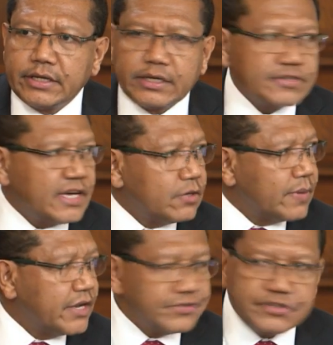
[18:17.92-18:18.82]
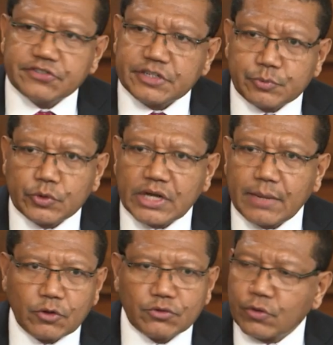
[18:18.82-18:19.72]
because otherwise this report
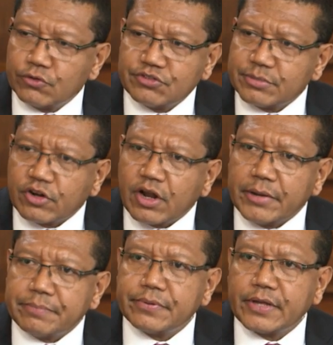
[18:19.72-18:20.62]
I'm not going to subscribe,